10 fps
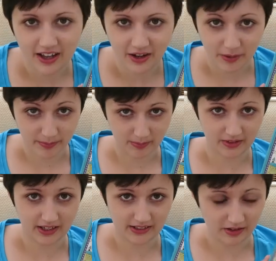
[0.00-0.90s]
I hope I'm
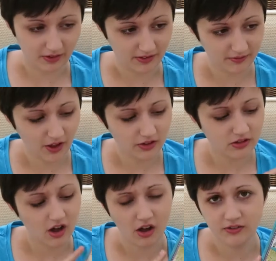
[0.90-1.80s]
saying that right.
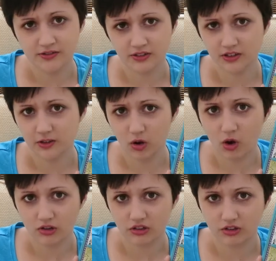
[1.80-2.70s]
First off,
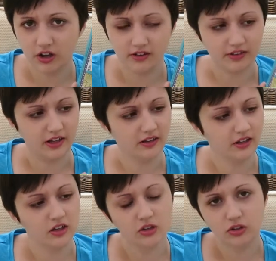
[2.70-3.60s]
gorgeous cover,
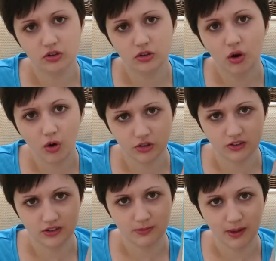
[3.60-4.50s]

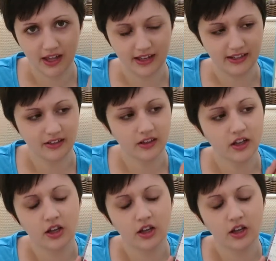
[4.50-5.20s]
gorgeous spine,